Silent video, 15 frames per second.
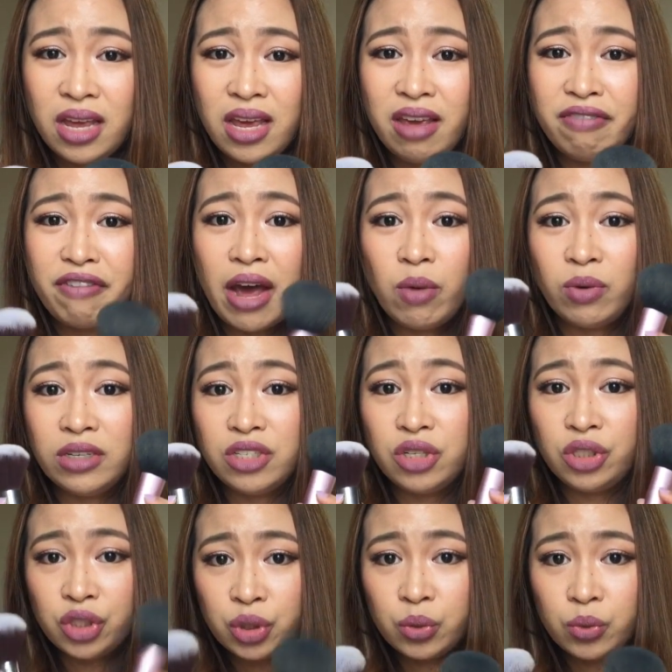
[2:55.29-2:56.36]
if I were to
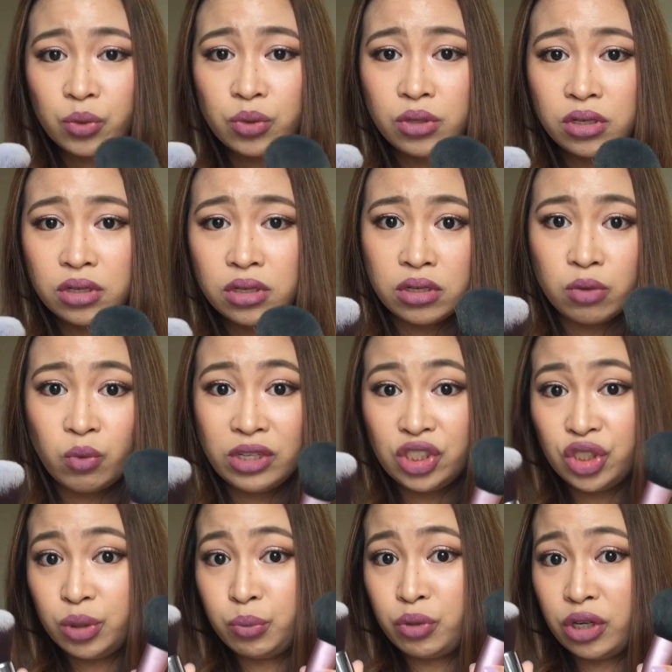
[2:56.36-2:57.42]
choose
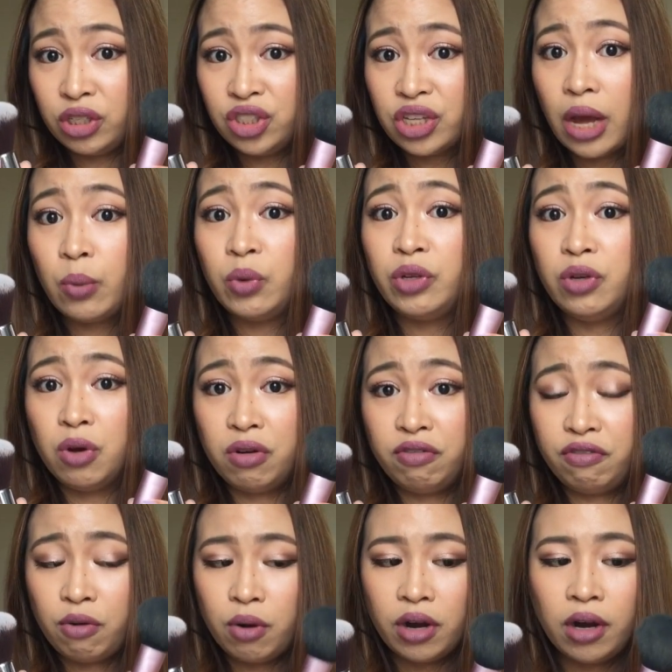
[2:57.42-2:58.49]
which brush I would go
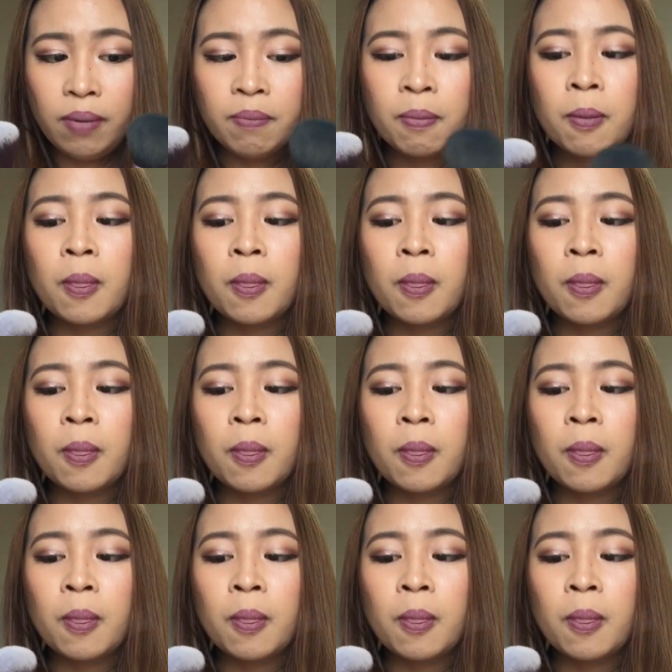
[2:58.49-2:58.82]
for,